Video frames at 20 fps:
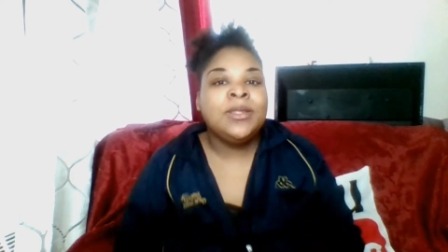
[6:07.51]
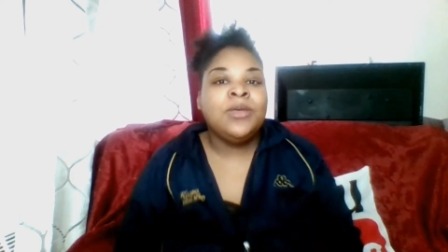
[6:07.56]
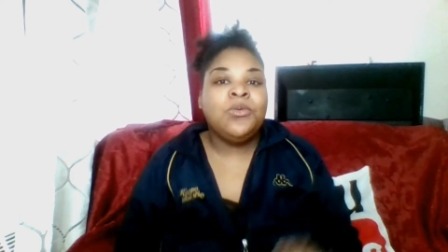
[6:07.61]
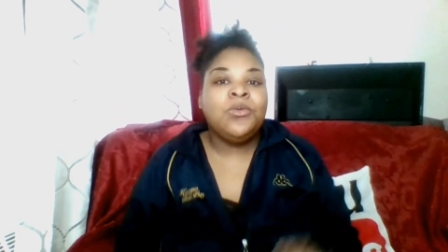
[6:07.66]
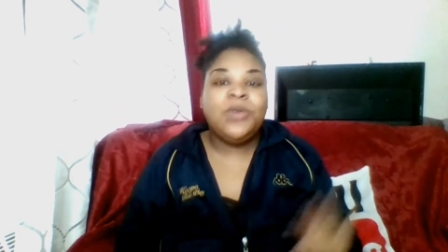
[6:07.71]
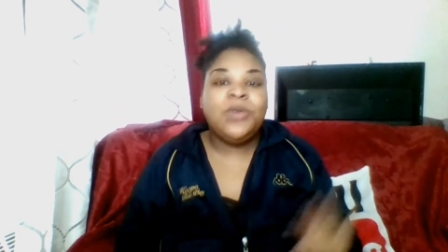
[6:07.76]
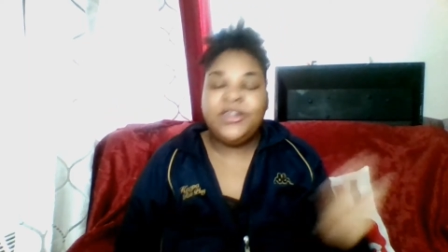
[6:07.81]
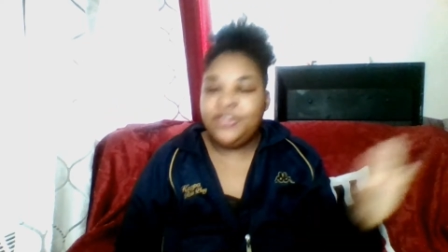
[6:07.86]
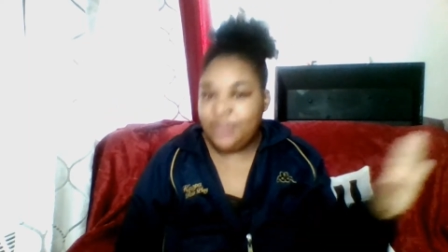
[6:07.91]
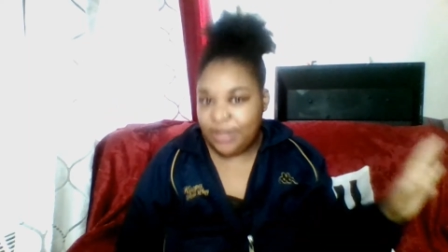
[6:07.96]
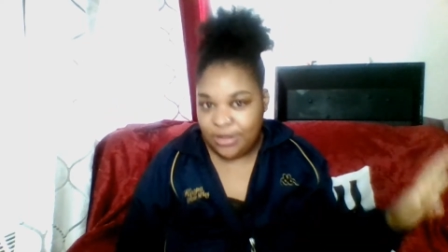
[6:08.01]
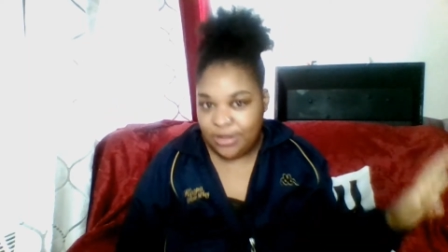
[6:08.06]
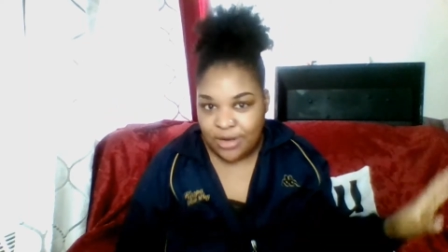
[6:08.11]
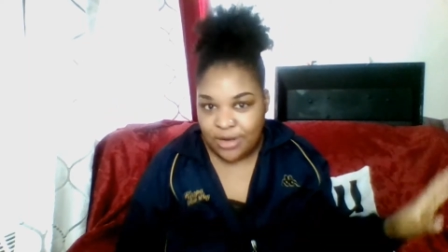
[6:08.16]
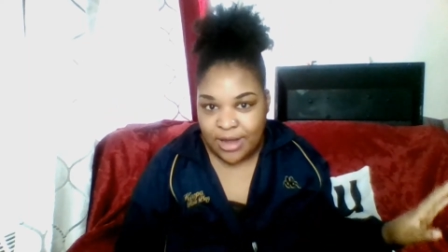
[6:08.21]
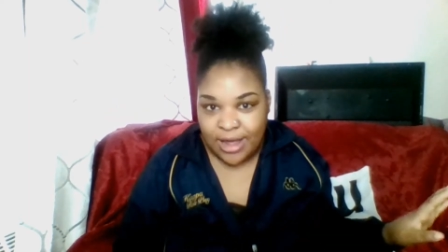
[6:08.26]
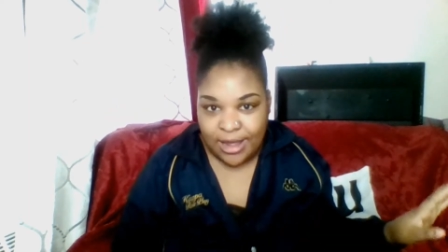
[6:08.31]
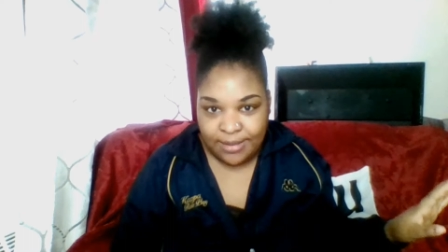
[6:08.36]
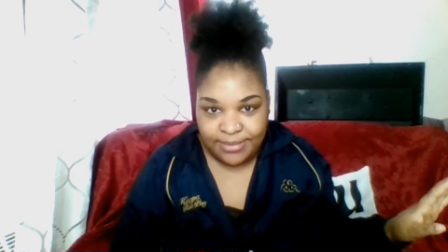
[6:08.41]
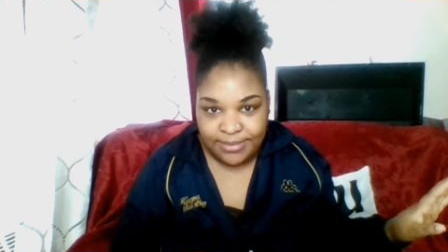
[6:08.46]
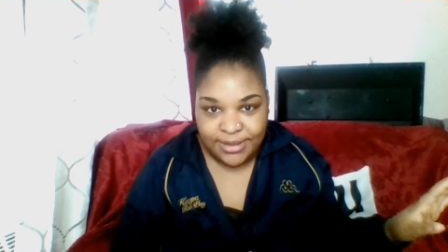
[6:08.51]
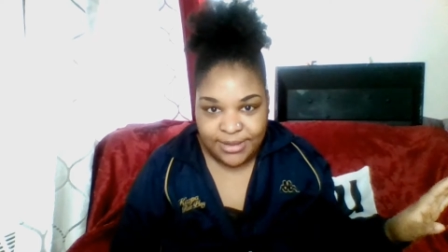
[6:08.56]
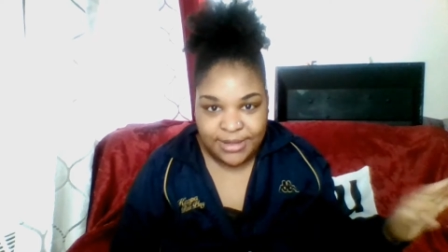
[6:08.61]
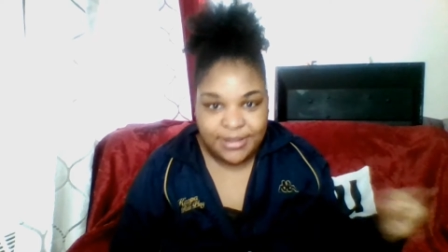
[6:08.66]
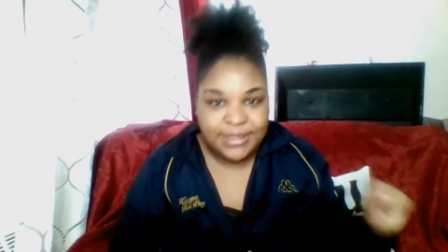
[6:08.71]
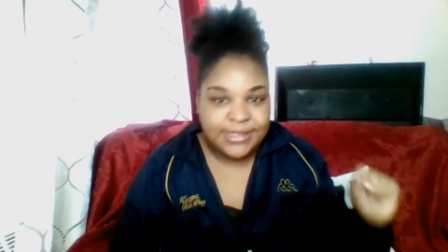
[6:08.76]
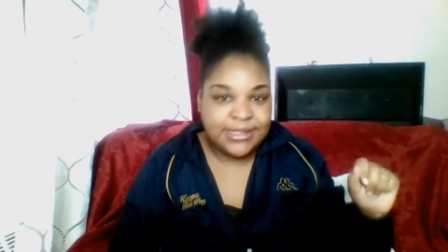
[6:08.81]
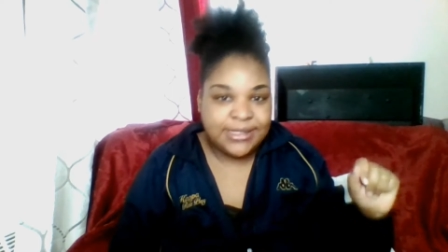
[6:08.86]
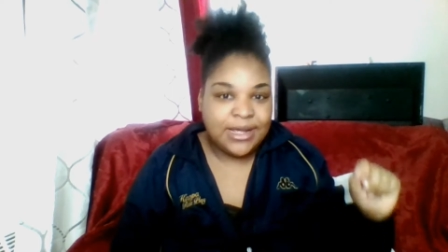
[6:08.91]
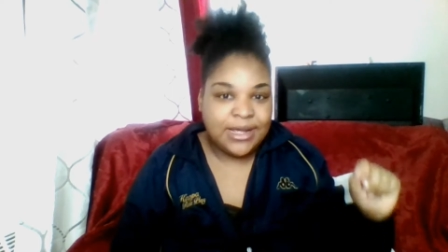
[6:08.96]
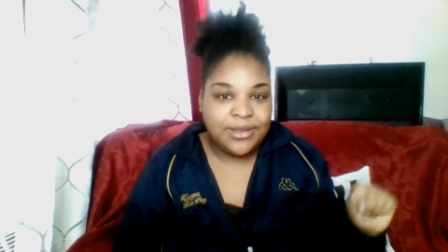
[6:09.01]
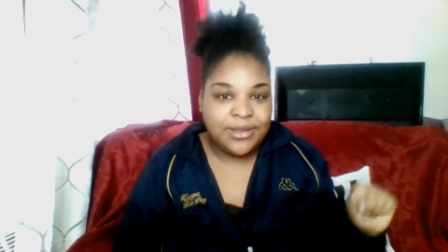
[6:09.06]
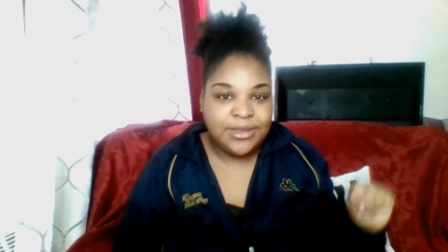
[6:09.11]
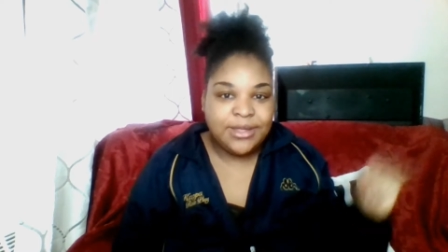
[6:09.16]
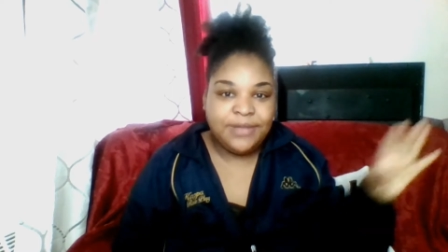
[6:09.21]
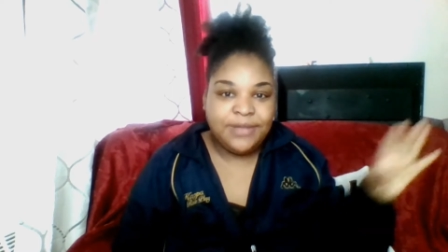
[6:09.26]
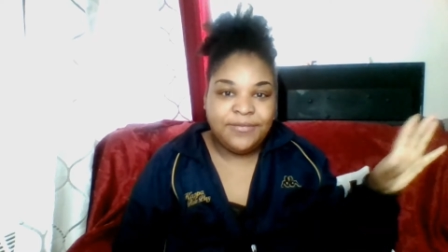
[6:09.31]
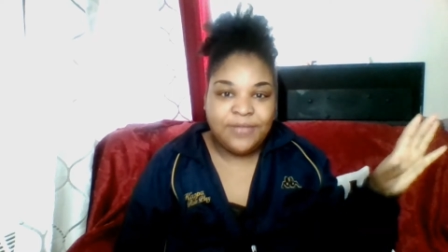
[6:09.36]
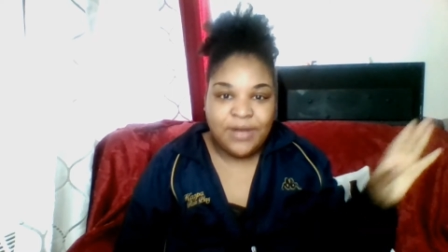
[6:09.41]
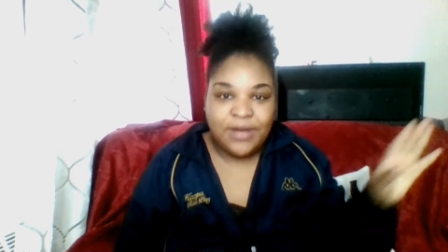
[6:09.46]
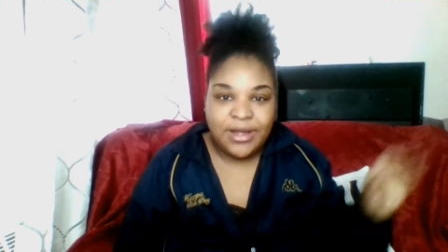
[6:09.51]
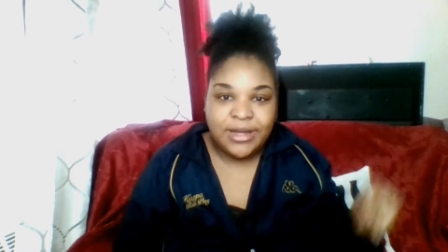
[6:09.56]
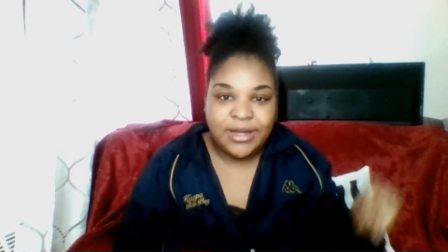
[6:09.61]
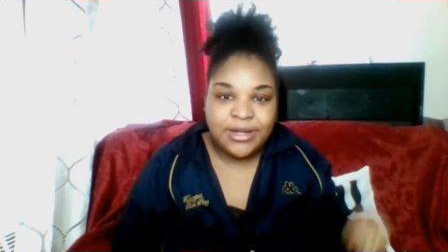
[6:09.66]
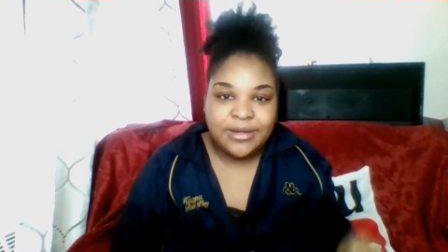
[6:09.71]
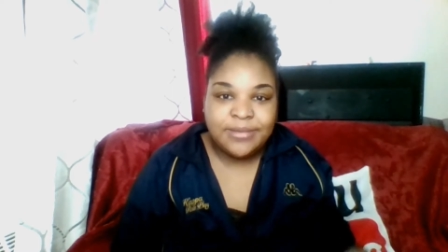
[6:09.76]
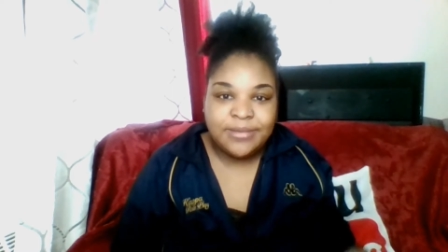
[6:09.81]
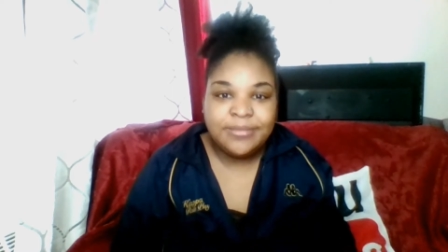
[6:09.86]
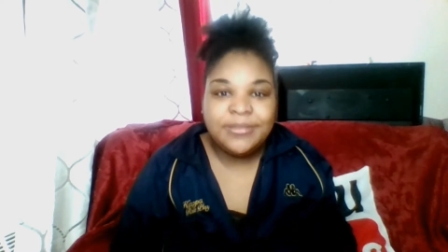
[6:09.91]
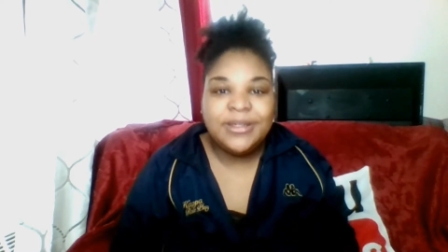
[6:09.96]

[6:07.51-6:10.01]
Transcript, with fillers: which did not happen. He's healthy, fine.